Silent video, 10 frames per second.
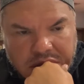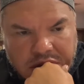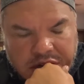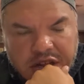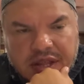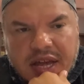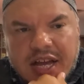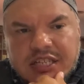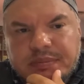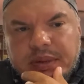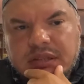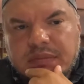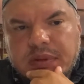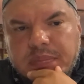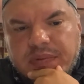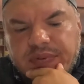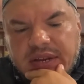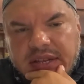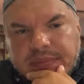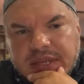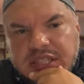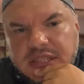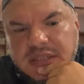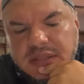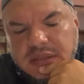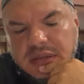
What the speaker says: Another aspect of the prophetic mission,